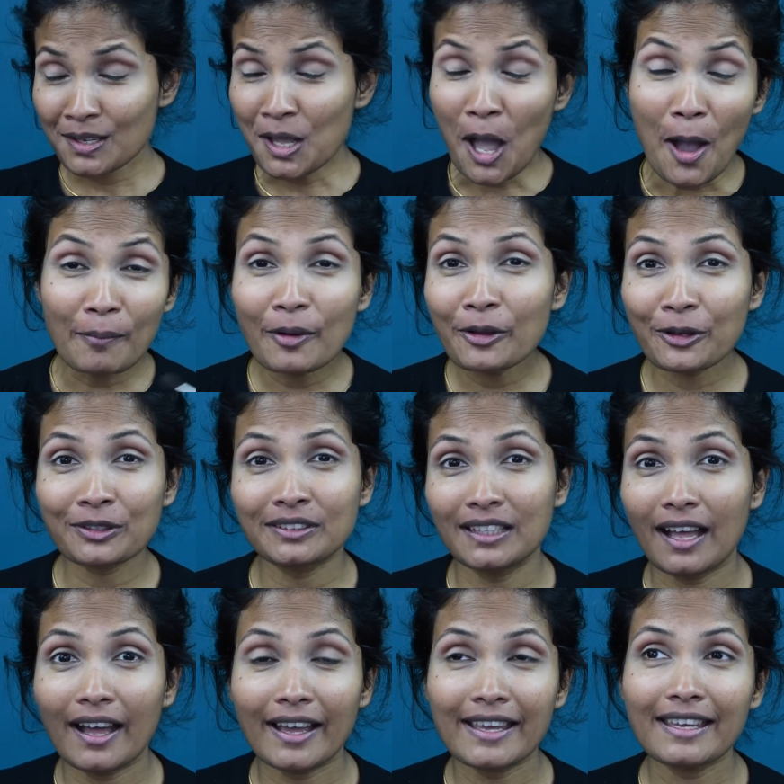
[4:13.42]
I'm not gonna
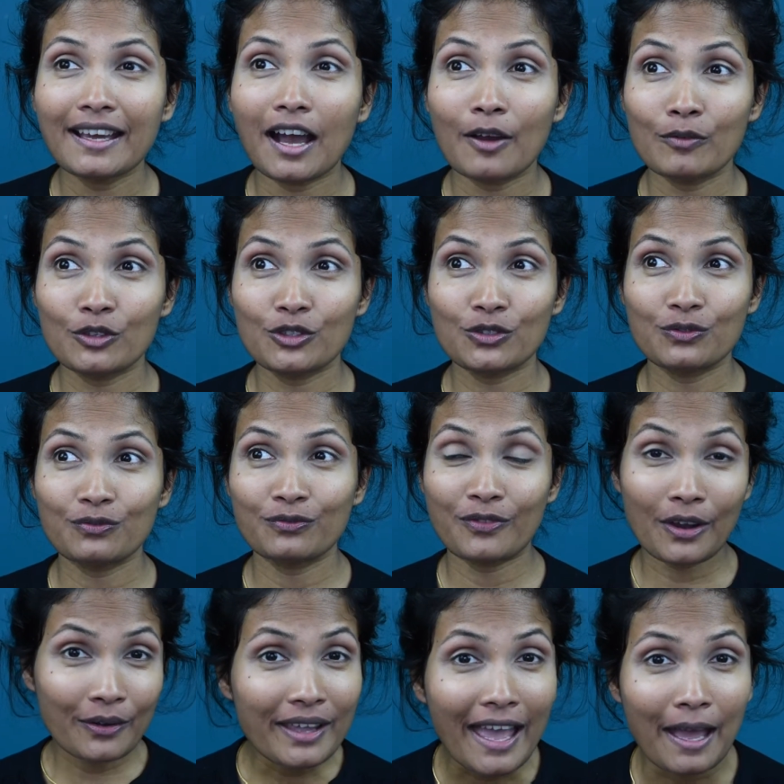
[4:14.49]
lie, I was
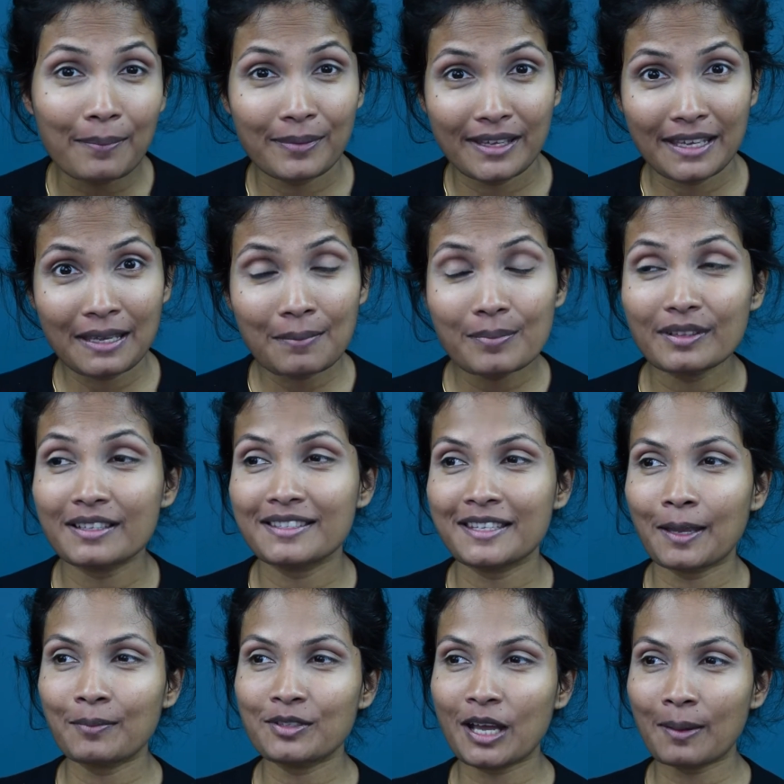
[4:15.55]
very happy, but at the
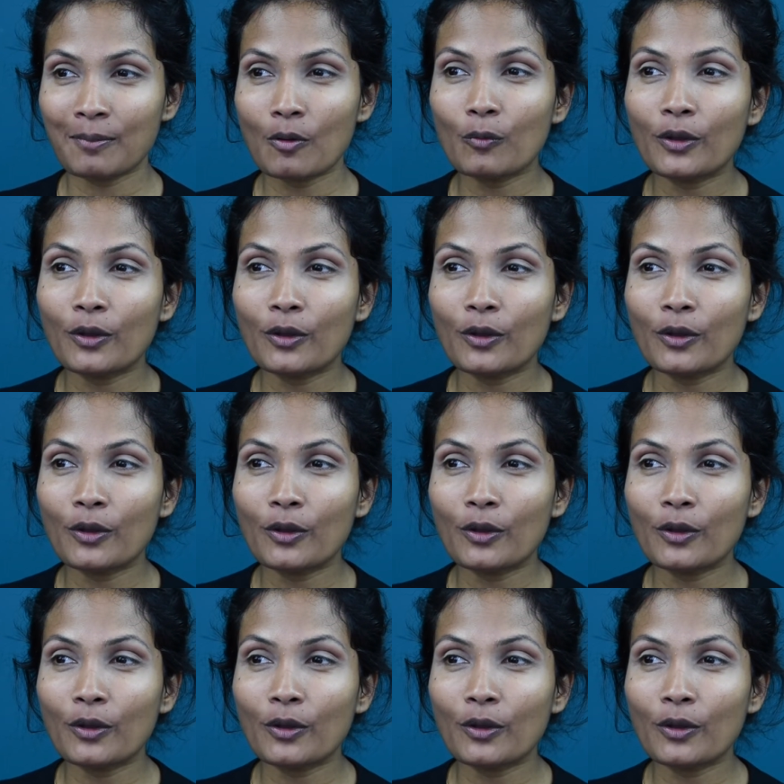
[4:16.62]
same time,